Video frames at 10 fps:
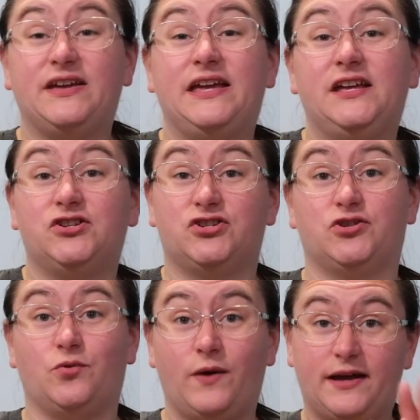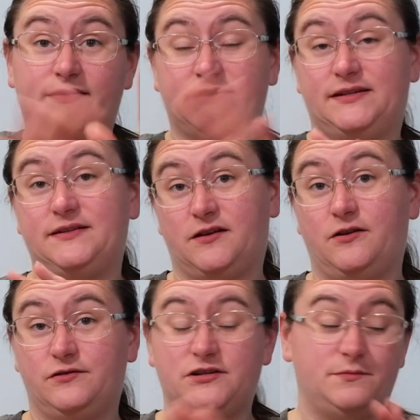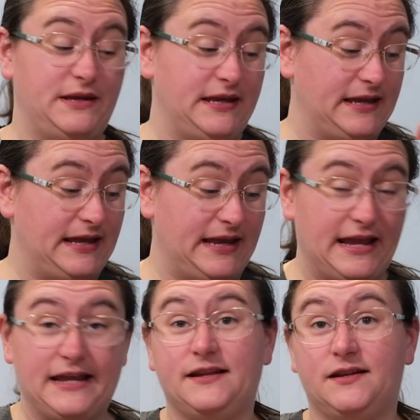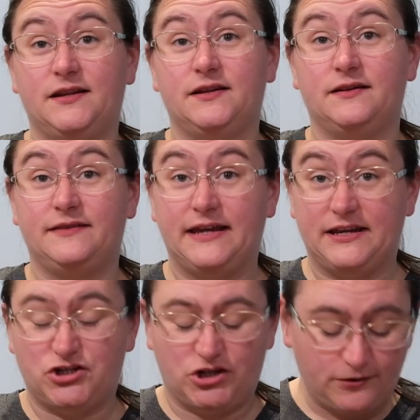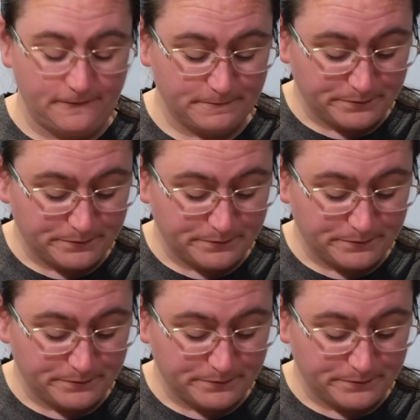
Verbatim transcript: each square that is going to be in the issue.